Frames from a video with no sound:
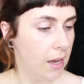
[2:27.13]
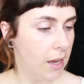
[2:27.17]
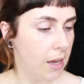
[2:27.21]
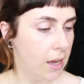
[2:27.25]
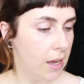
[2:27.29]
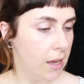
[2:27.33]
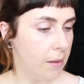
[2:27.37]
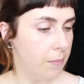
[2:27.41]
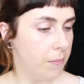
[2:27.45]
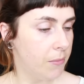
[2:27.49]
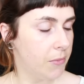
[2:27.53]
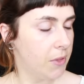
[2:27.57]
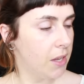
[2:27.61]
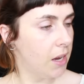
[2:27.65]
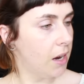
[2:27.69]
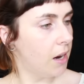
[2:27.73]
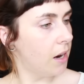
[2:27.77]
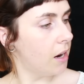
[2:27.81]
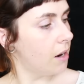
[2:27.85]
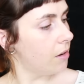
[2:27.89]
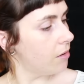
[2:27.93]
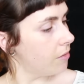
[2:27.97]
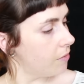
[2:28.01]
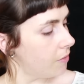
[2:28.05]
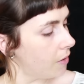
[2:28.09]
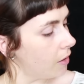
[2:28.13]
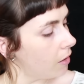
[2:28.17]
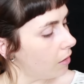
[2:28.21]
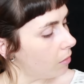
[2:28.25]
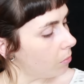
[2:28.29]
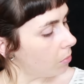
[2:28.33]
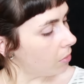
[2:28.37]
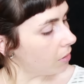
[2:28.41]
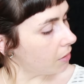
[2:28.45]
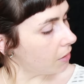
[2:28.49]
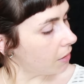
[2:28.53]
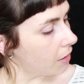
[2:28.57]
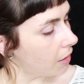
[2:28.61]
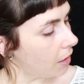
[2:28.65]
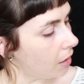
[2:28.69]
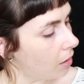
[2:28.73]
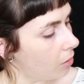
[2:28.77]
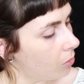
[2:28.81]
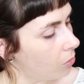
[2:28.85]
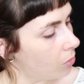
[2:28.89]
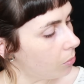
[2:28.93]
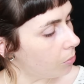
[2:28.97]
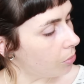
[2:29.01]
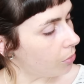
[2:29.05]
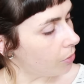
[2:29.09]
Um, they are available
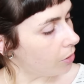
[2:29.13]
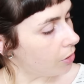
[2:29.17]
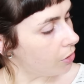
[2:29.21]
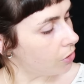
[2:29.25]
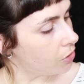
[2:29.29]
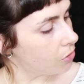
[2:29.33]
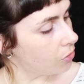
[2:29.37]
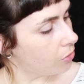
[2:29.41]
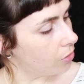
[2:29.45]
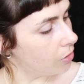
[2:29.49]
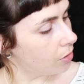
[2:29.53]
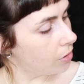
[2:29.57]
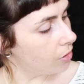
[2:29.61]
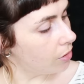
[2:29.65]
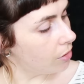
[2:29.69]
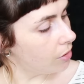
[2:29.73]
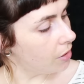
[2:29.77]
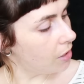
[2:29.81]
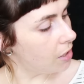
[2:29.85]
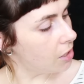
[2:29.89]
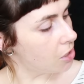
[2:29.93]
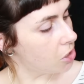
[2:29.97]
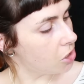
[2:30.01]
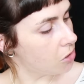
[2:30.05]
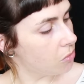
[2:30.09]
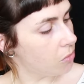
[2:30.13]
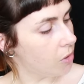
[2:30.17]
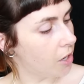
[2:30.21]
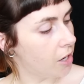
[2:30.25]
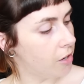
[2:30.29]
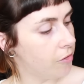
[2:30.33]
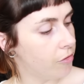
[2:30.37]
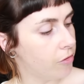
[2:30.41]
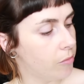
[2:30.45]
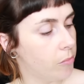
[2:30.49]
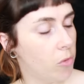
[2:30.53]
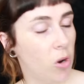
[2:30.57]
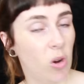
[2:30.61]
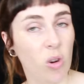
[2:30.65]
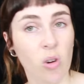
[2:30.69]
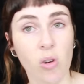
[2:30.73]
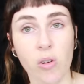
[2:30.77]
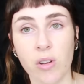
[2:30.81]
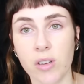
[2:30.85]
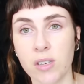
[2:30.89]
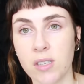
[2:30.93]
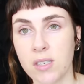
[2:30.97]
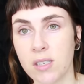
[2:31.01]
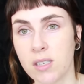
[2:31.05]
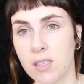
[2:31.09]
now, I'm pretty sure, nationwide from
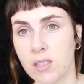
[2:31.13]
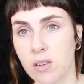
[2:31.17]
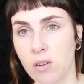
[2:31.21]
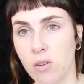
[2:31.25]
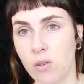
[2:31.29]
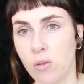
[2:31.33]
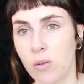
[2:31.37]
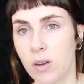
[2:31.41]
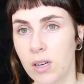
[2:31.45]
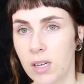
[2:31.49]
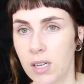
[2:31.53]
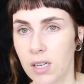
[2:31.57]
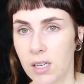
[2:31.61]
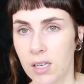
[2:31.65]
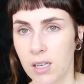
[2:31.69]
August. So